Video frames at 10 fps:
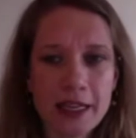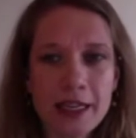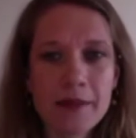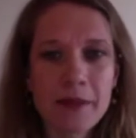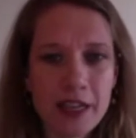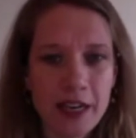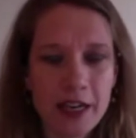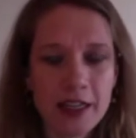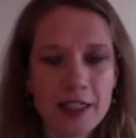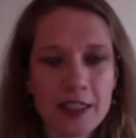
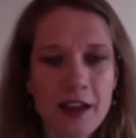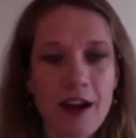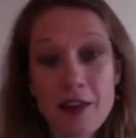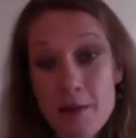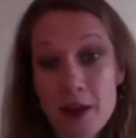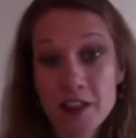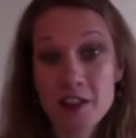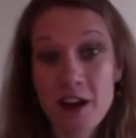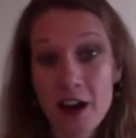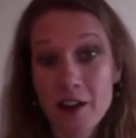meetings on the Monster
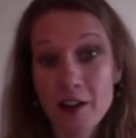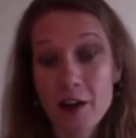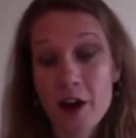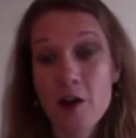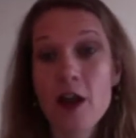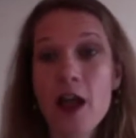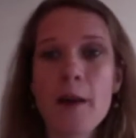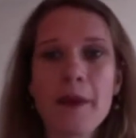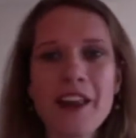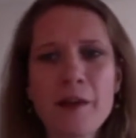High logo.
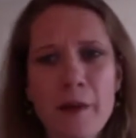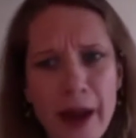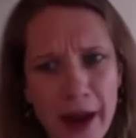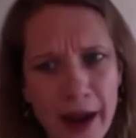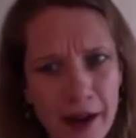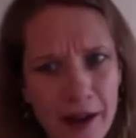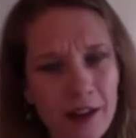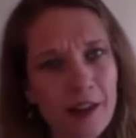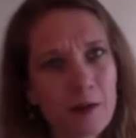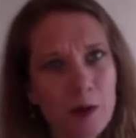By the way,
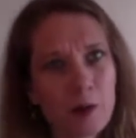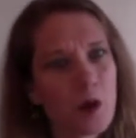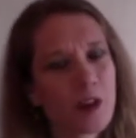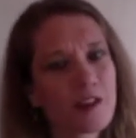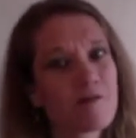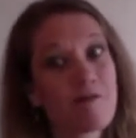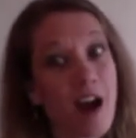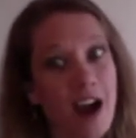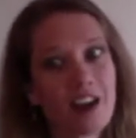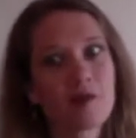there were more than
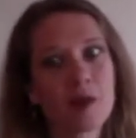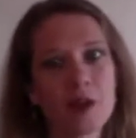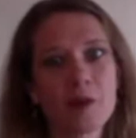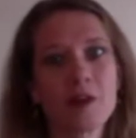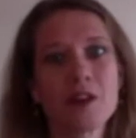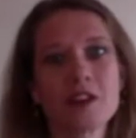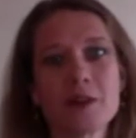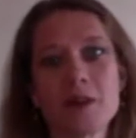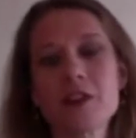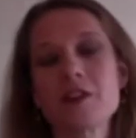5 people in some
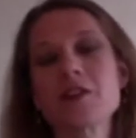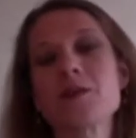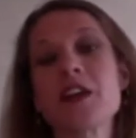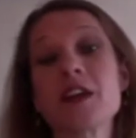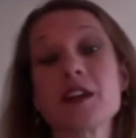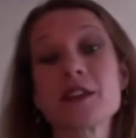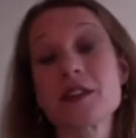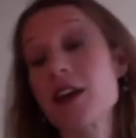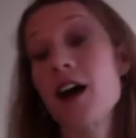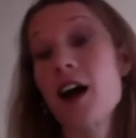of those meetings,
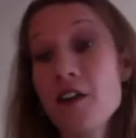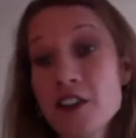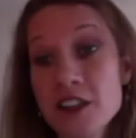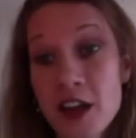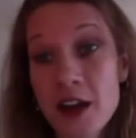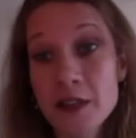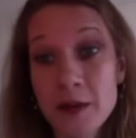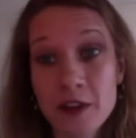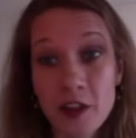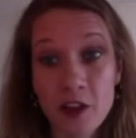oftentimes up
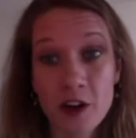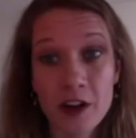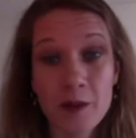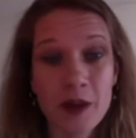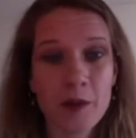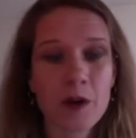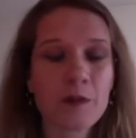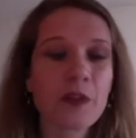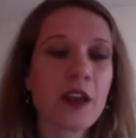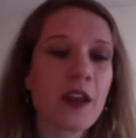to 30 people.
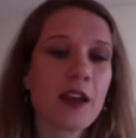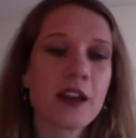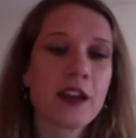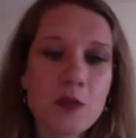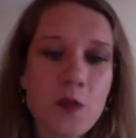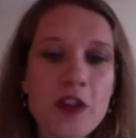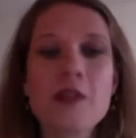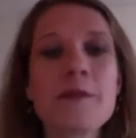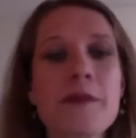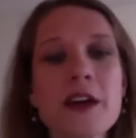It is one of the
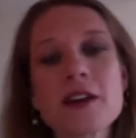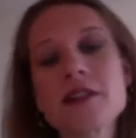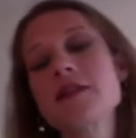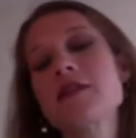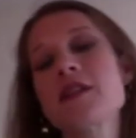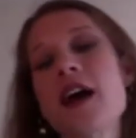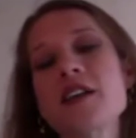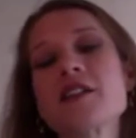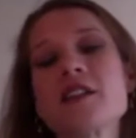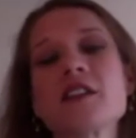biggest
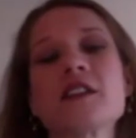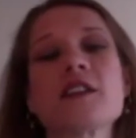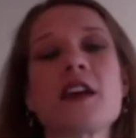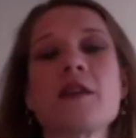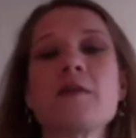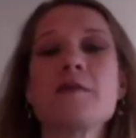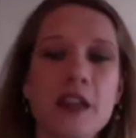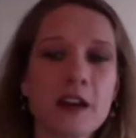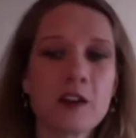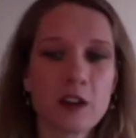disasters in
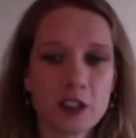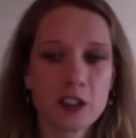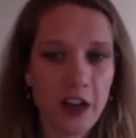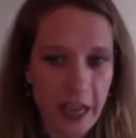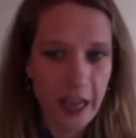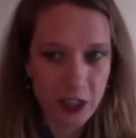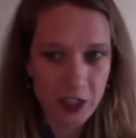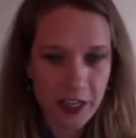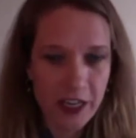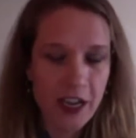meeting culture
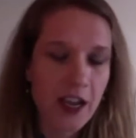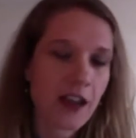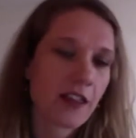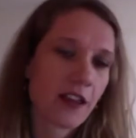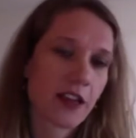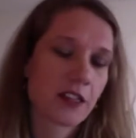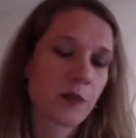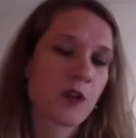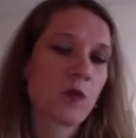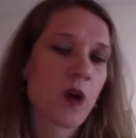history that has
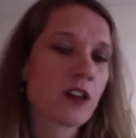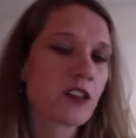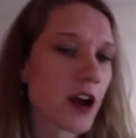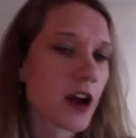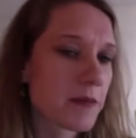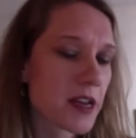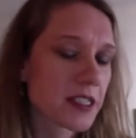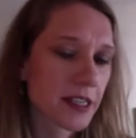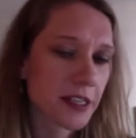been well documented.